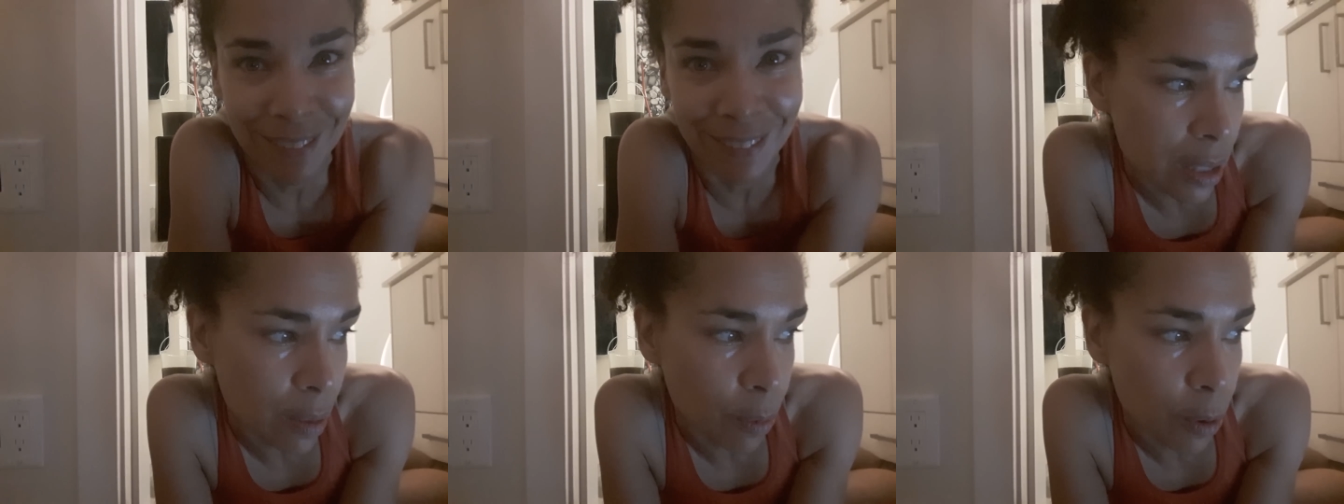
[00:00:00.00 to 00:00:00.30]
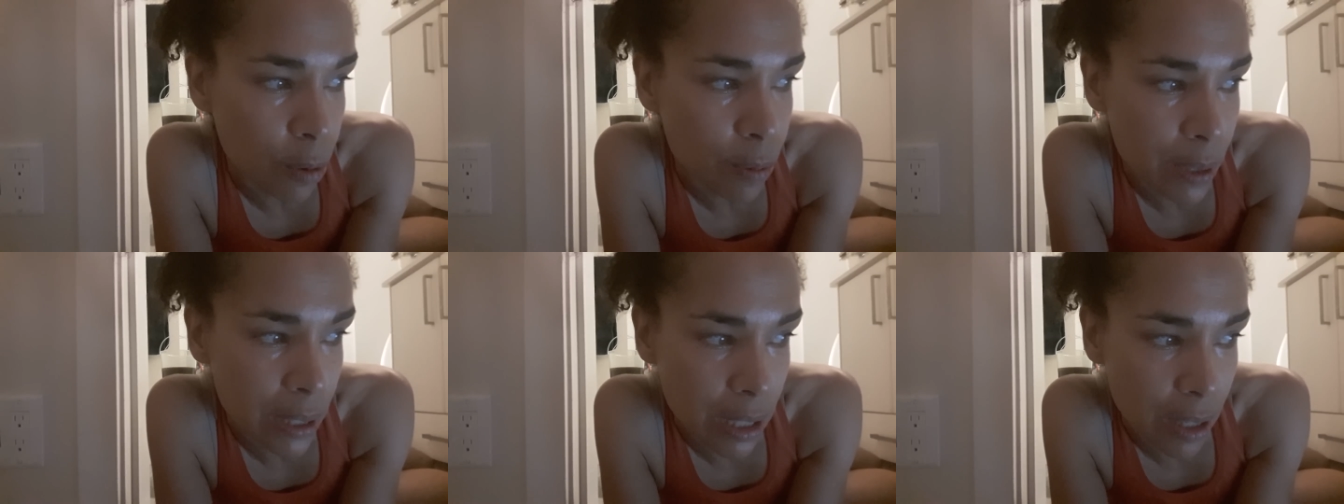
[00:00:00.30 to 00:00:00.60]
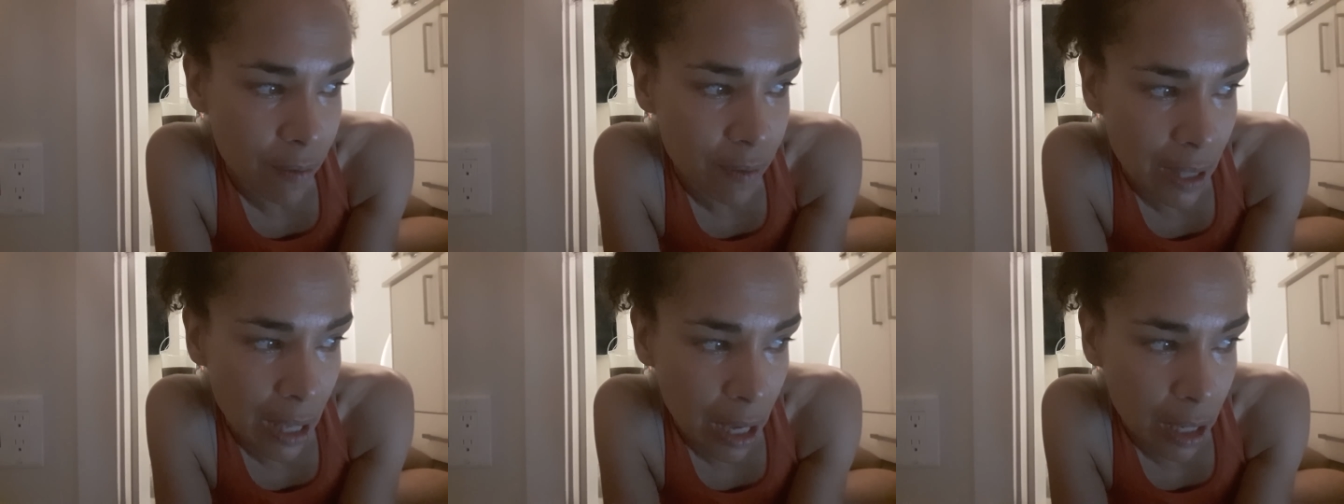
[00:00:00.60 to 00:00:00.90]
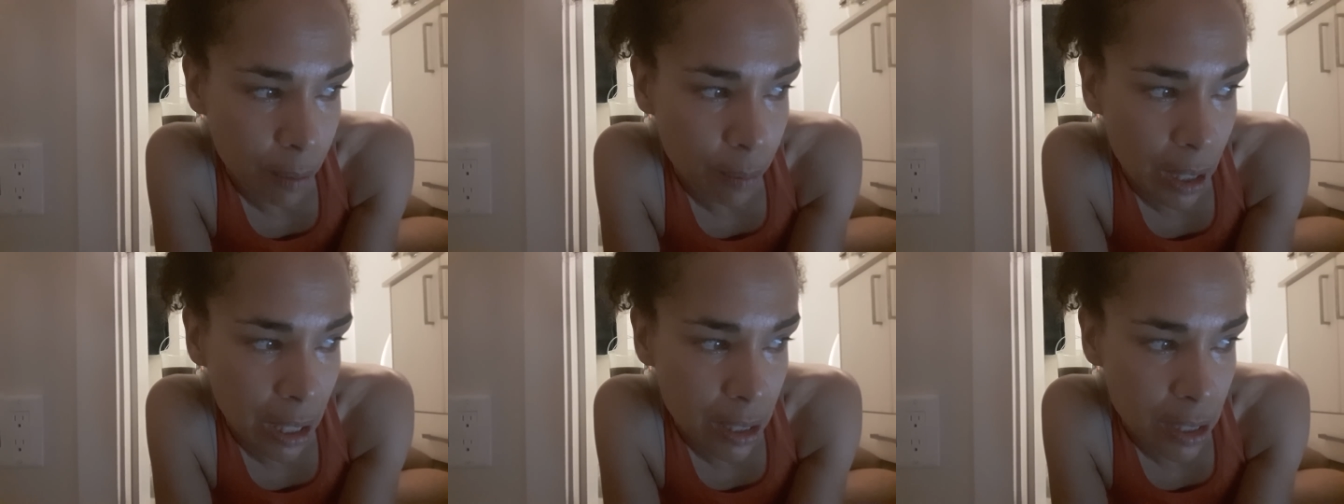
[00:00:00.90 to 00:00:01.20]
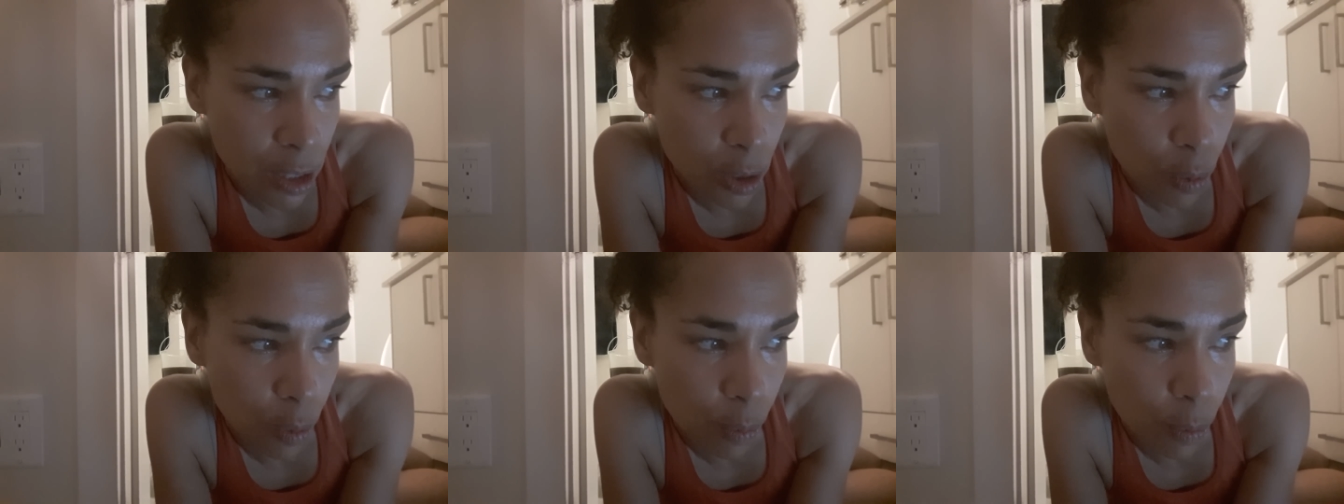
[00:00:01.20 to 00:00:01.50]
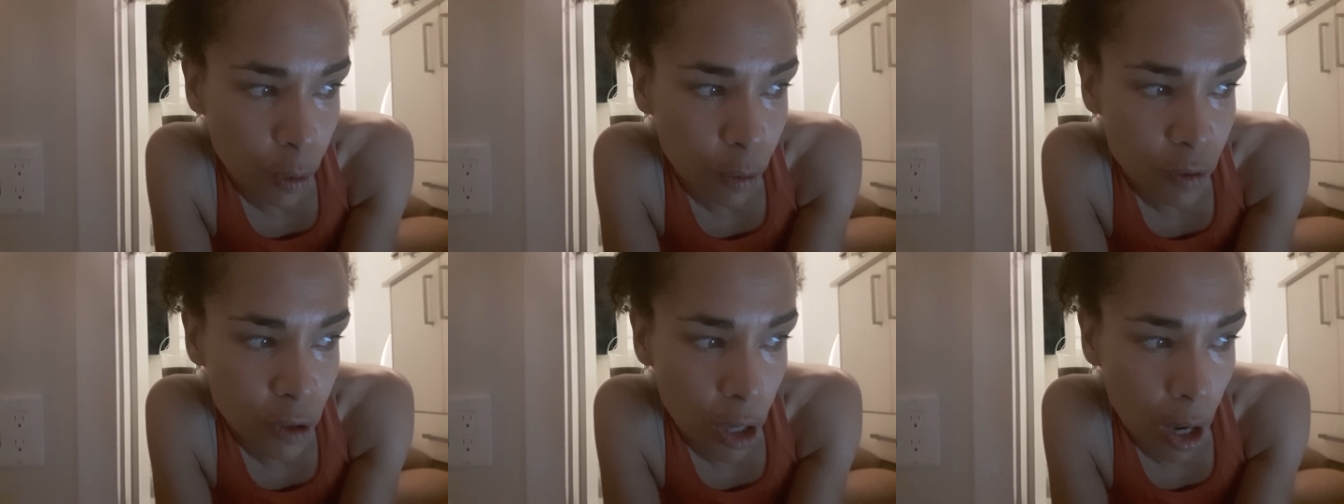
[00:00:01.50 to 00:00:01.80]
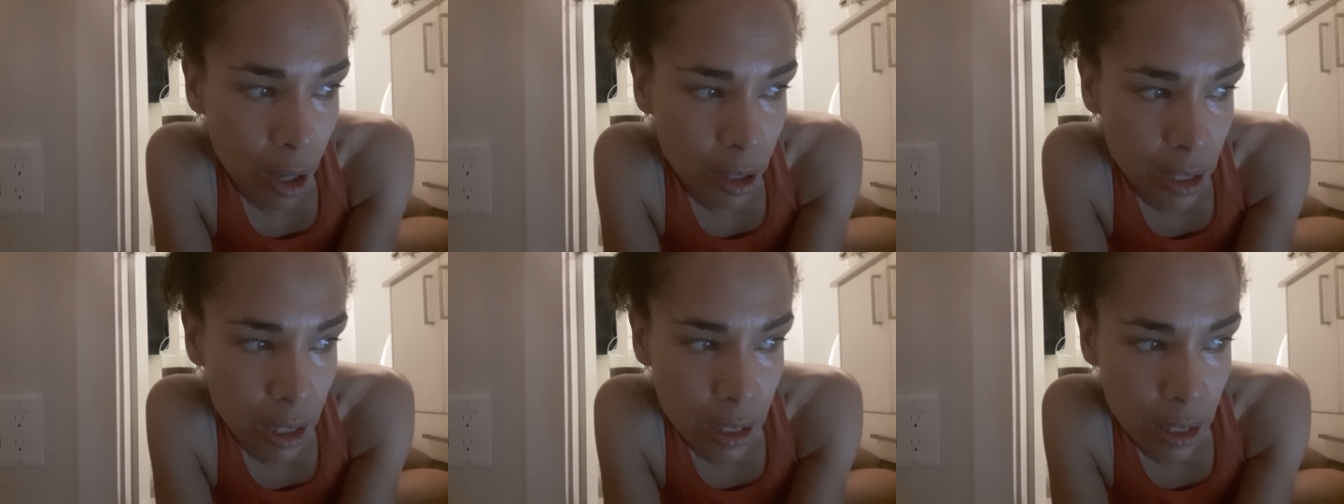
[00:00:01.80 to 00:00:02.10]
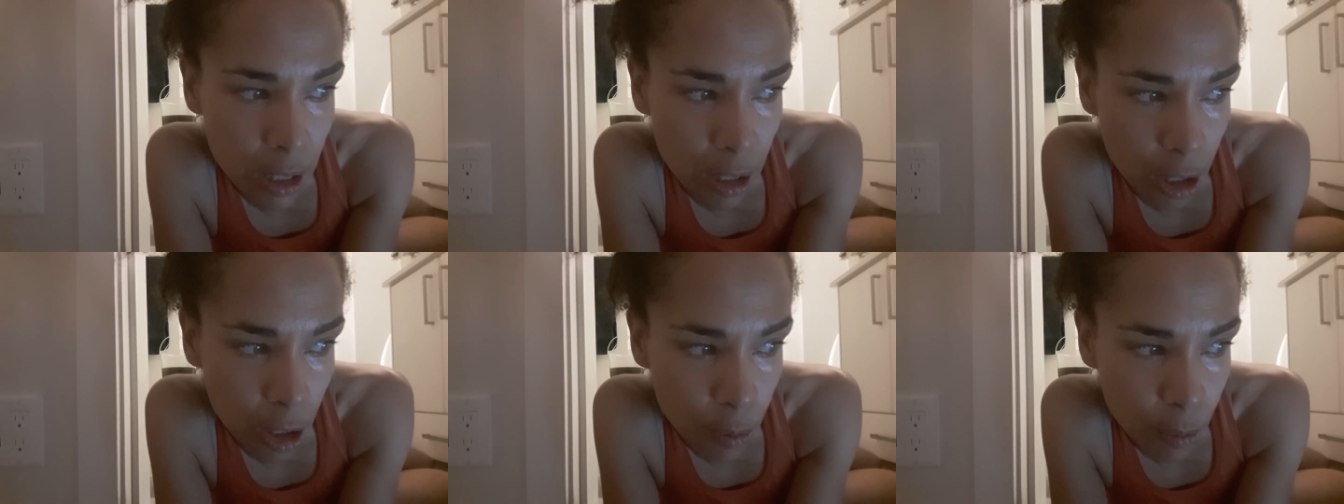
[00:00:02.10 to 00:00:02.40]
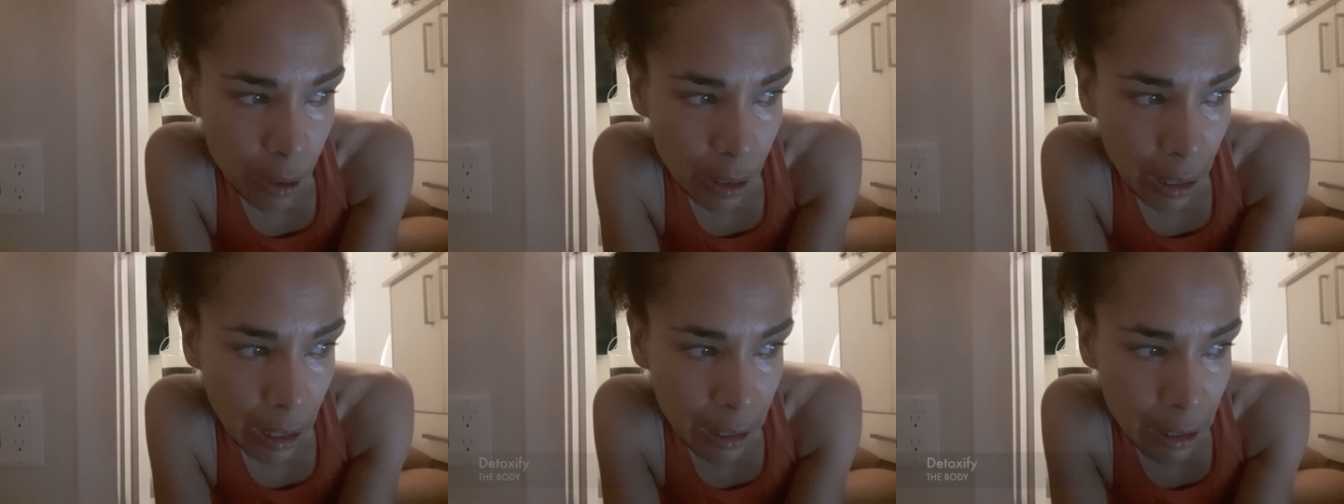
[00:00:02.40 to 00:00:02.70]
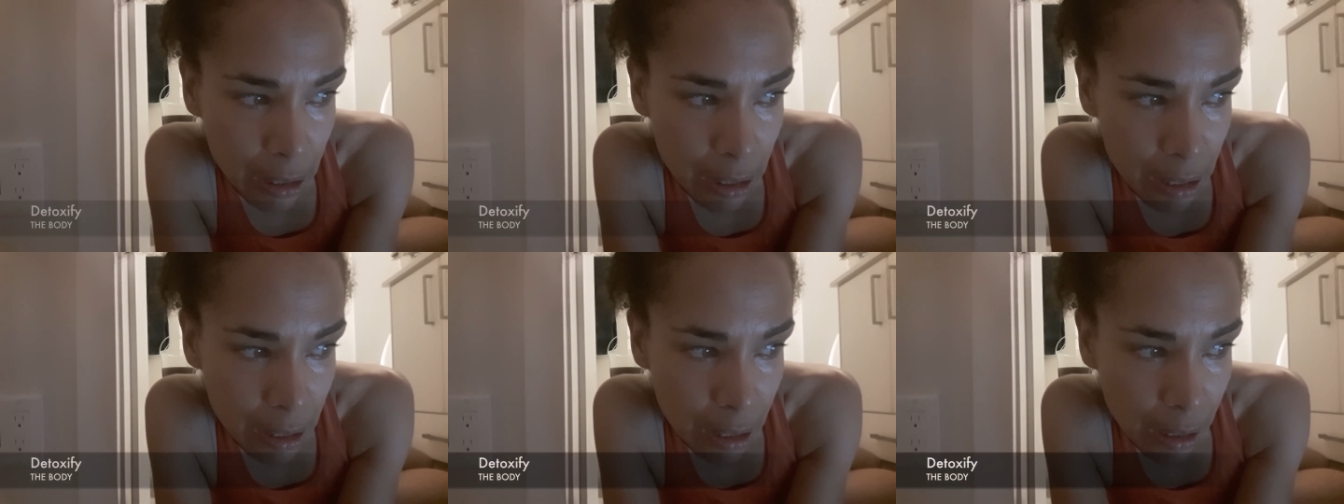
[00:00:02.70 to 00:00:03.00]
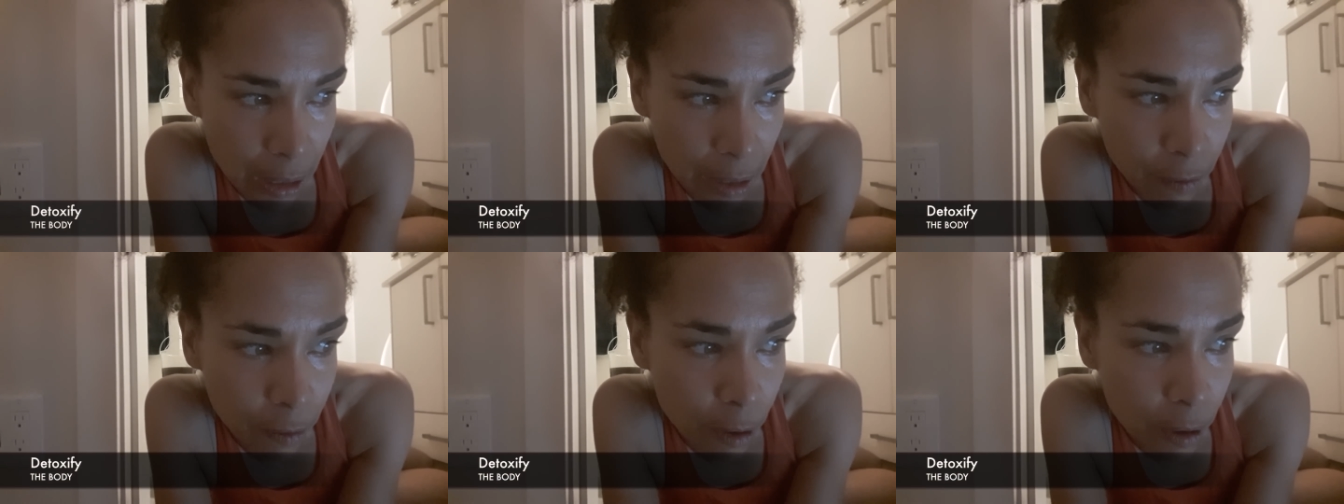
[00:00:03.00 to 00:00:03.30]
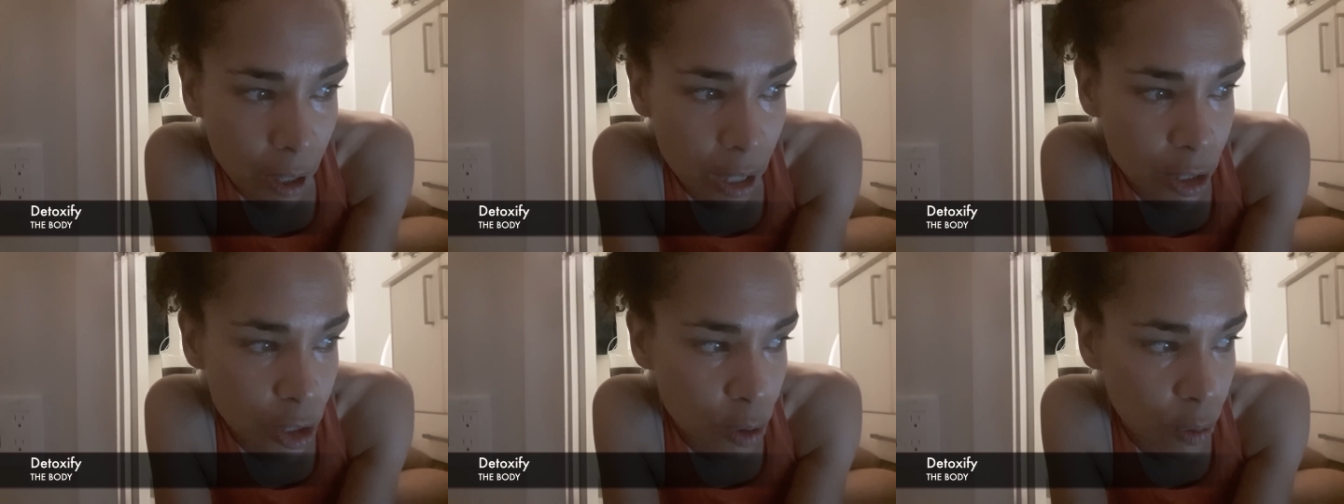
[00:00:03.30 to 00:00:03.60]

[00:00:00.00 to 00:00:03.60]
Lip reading: The purpose of the enema is to remove toxins accumulated in the liver and